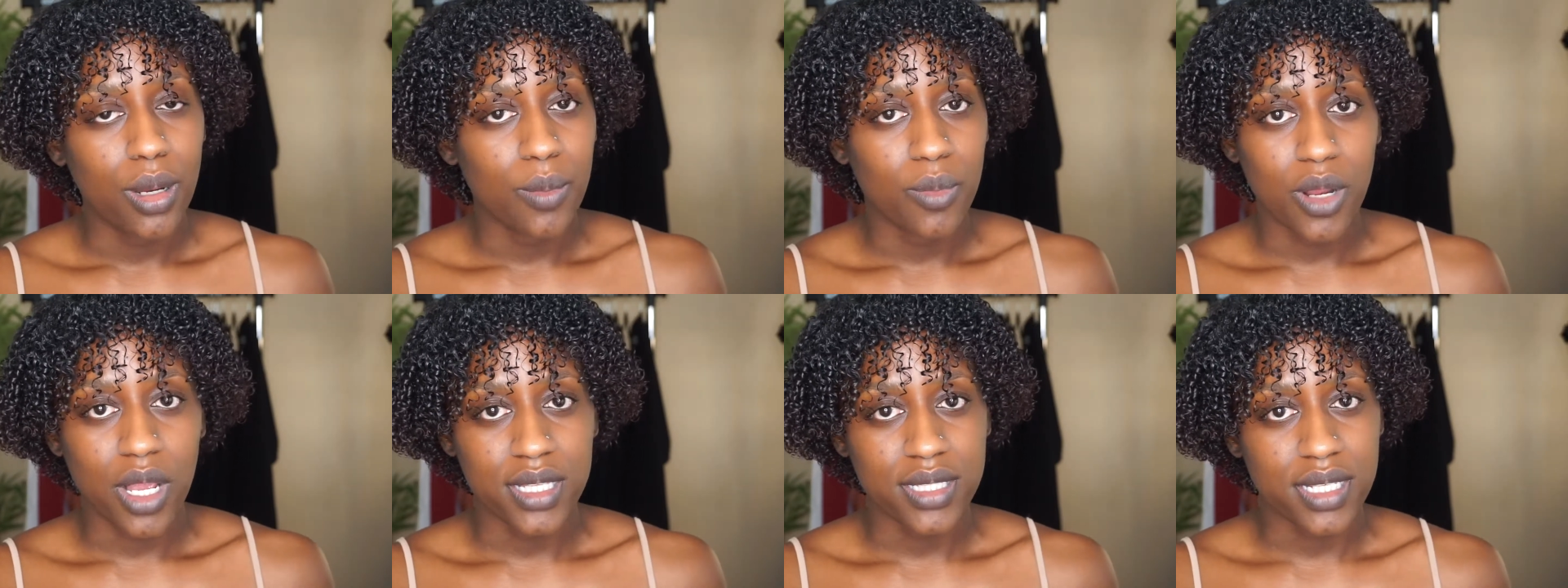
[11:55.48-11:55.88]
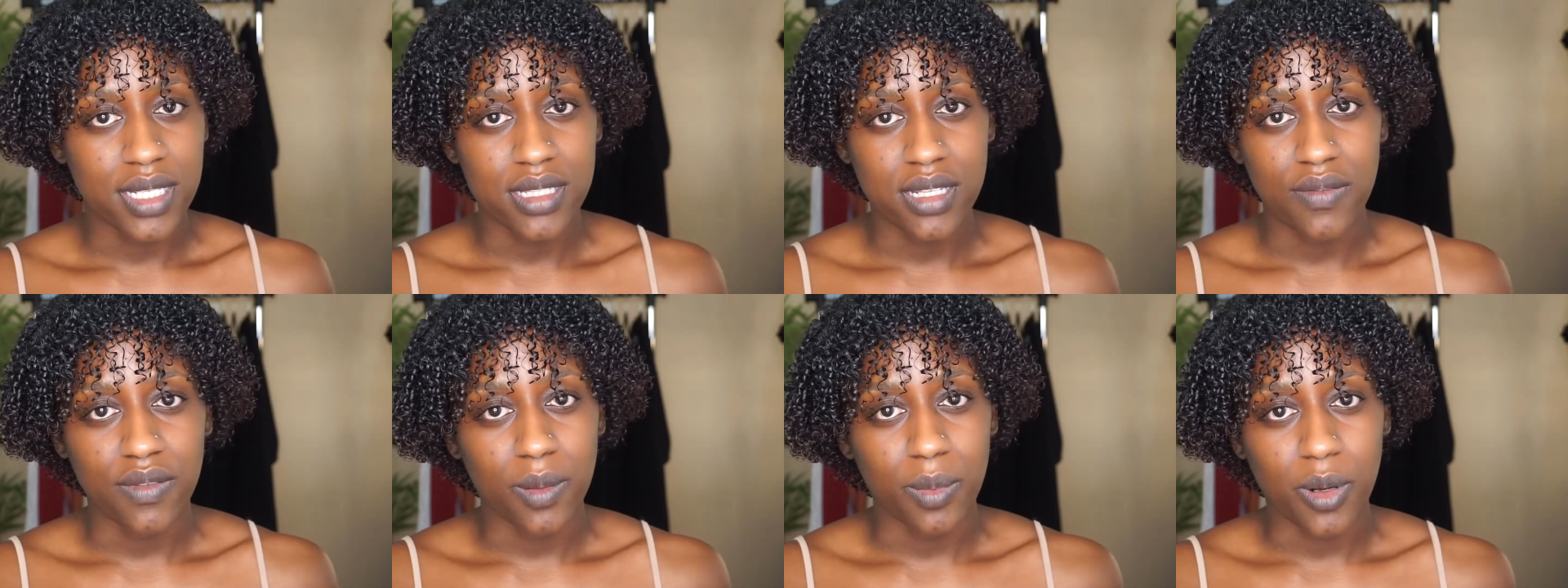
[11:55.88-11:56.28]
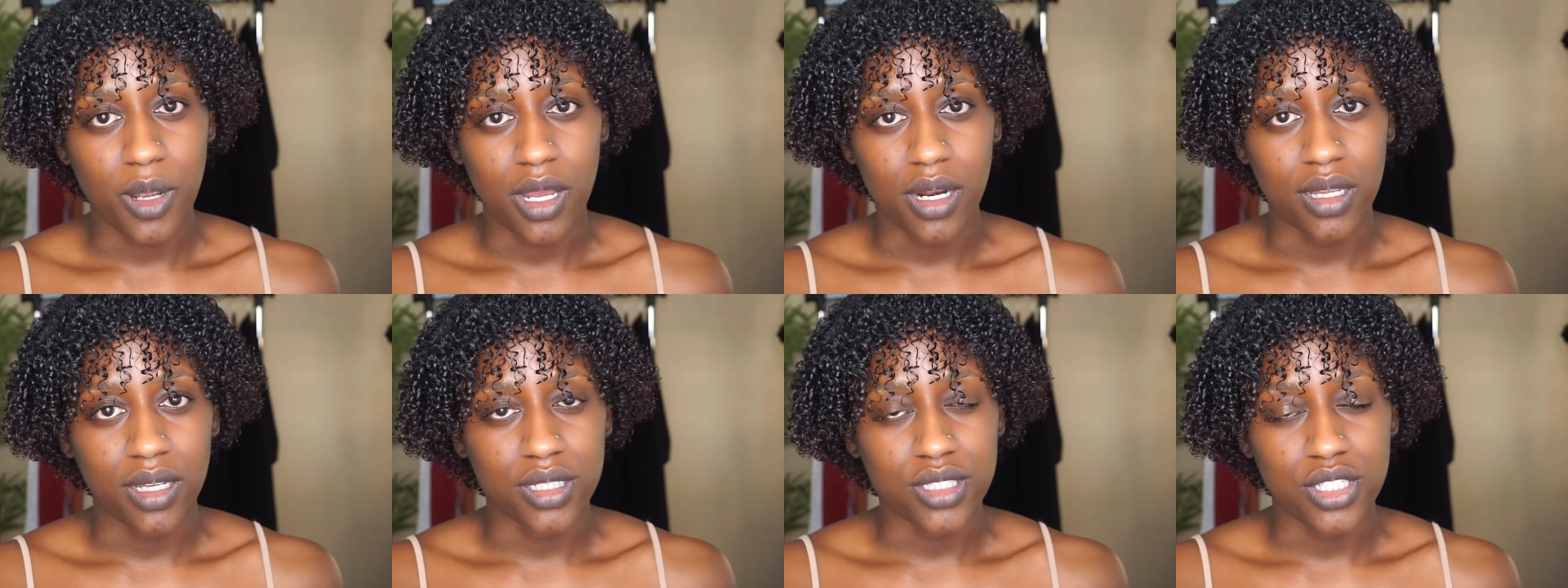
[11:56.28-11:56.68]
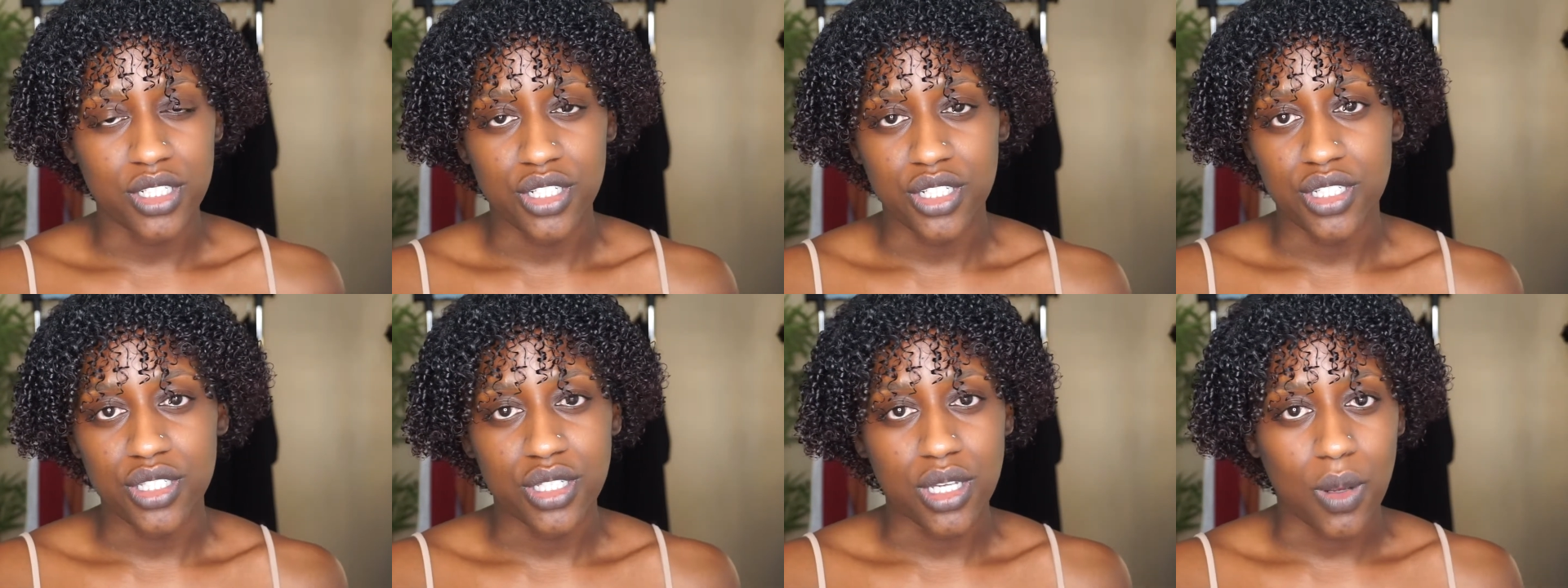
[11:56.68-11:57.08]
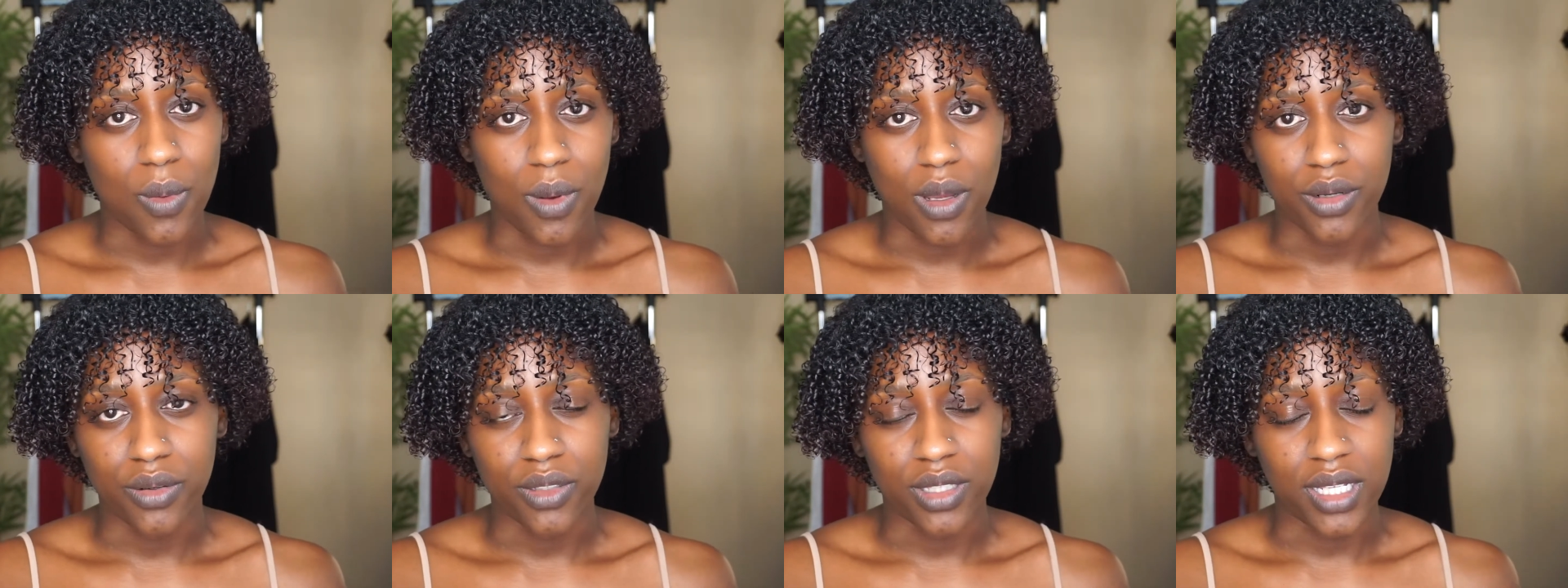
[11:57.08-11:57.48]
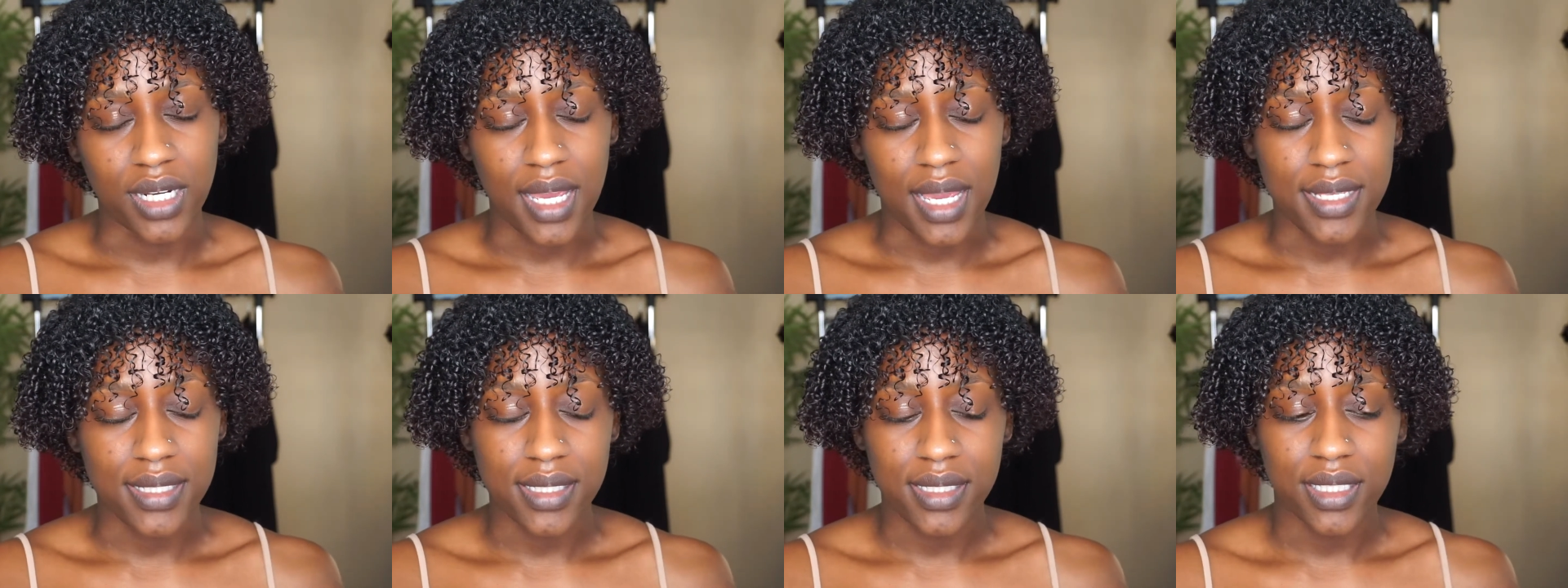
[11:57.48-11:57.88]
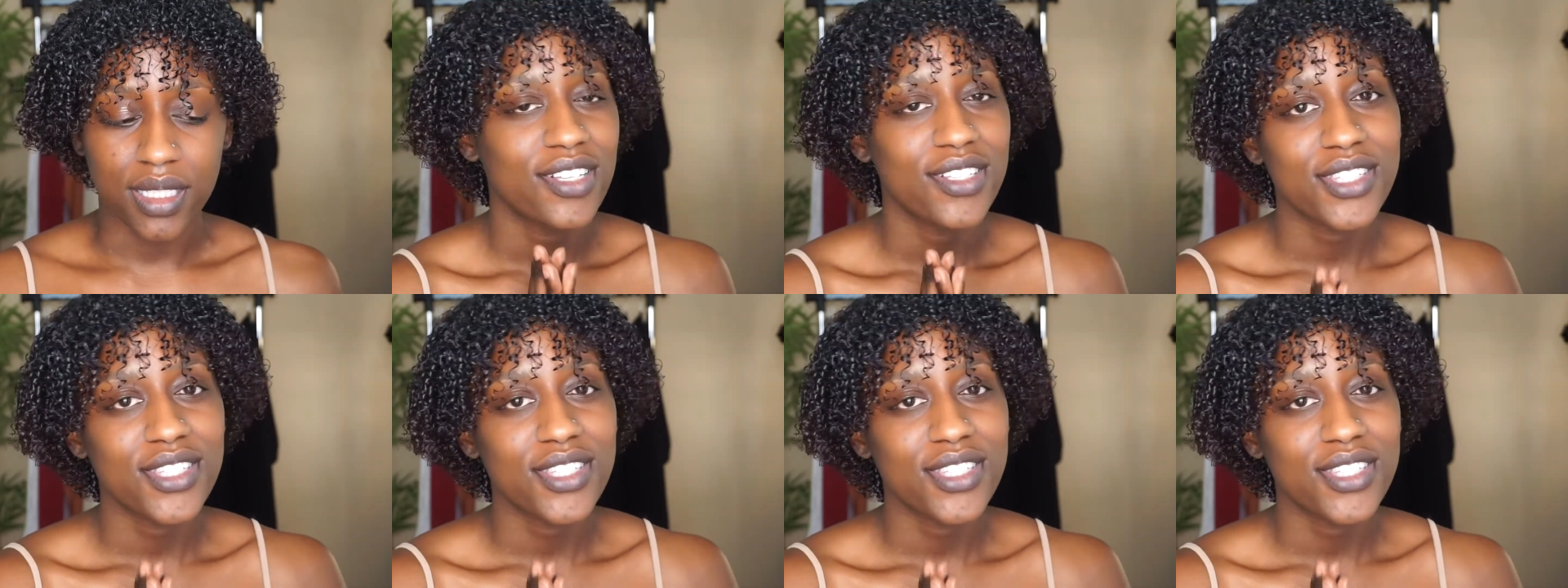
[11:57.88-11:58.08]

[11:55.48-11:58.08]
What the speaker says: process of the product to just go on really nicely.